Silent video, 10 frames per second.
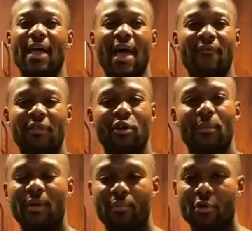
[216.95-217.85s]
have a little
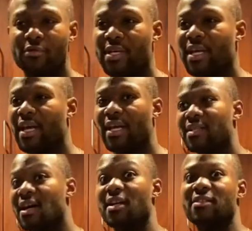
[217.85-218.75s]
bit of protein,
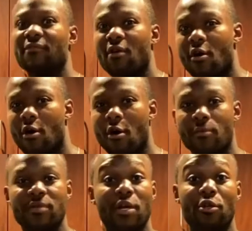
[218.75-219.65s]
tons of
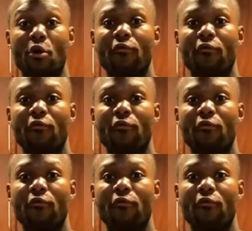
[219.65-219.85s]
carbs, no